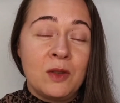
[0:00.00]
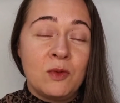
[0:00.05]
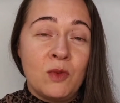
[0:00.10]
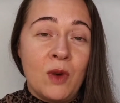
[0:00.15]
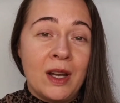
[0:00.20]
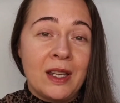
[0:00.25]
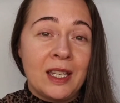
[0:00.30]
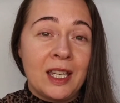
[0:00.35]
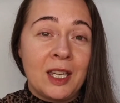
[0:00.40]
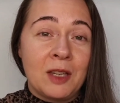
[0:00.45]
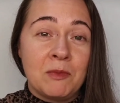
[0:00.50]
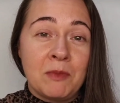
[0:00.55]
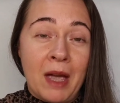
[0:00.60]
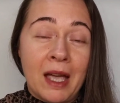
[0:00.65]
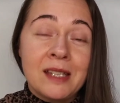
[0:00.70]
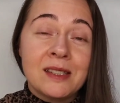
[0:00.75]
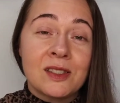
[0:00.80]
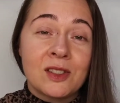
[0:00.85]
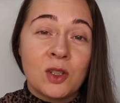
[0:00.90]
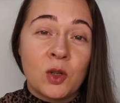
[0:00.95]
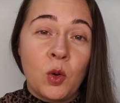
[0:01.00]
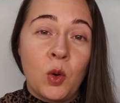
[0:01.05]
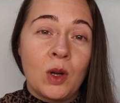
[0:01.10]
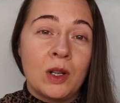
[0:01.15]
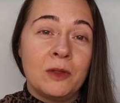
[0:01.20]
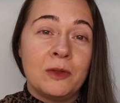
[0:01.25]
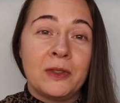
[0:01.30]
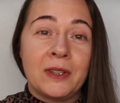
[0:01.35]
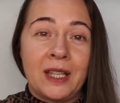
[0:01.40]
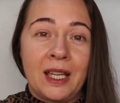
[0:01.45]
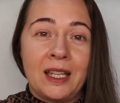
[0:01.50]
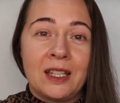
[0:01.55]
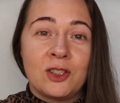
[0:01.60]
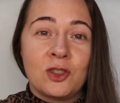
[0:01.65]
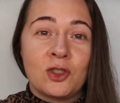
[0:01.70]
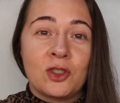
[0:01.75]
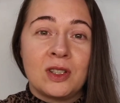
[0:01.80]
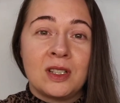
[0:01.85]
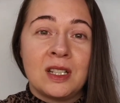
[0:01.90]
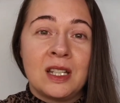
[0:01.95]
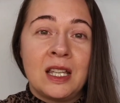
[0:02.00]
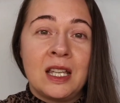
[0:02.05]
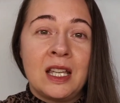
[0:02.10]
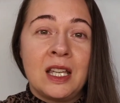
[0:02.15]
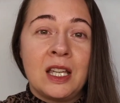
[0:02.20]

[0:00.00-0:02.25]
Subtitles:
Reiki Master qualification,